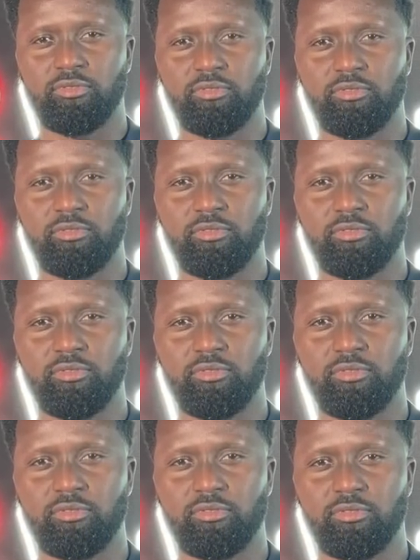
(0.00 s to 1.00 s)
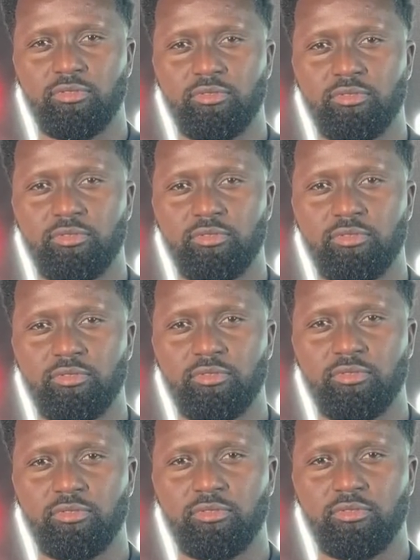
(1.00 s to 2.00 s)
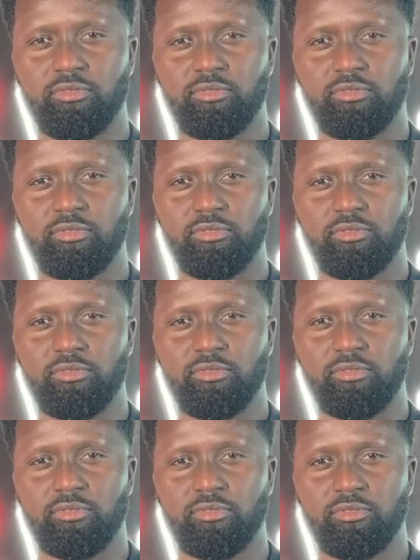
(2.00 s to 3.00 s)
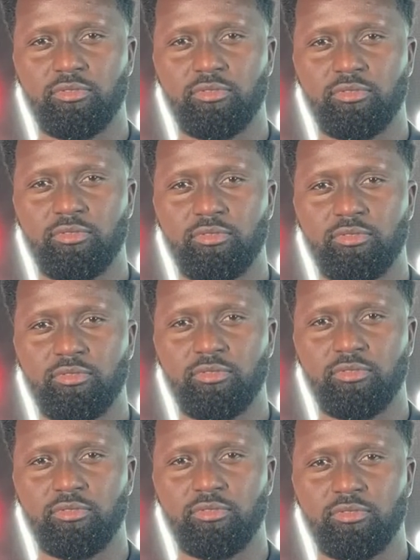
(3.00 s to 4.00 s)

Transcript: the money maker or the bankroller, the executive producer,